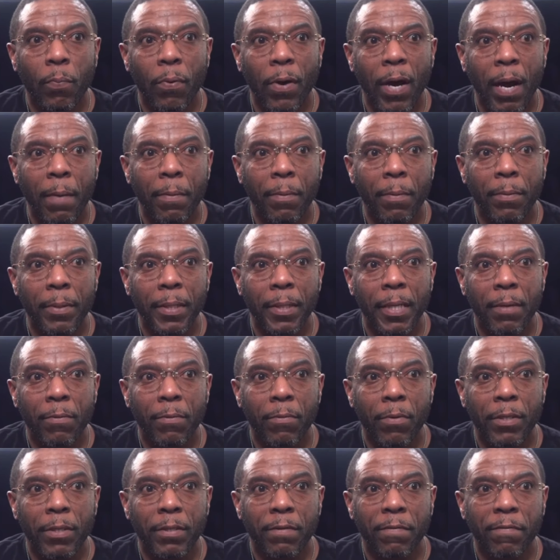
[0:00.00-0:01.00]
probably
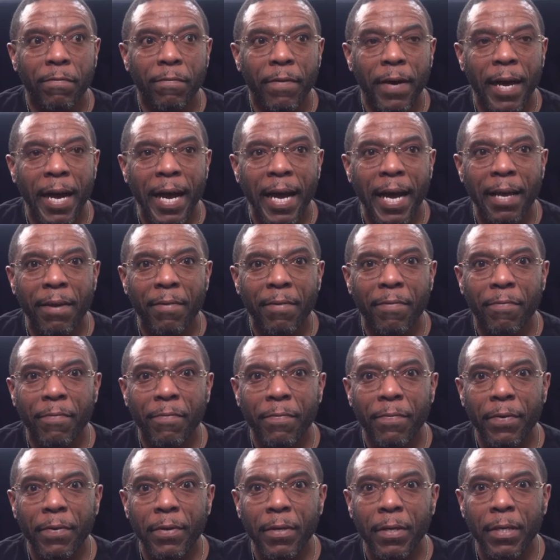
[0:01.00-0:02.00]
was five
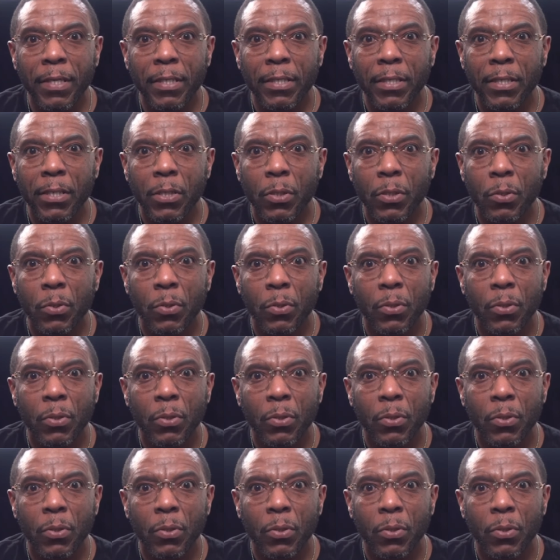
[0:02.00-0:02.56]
foot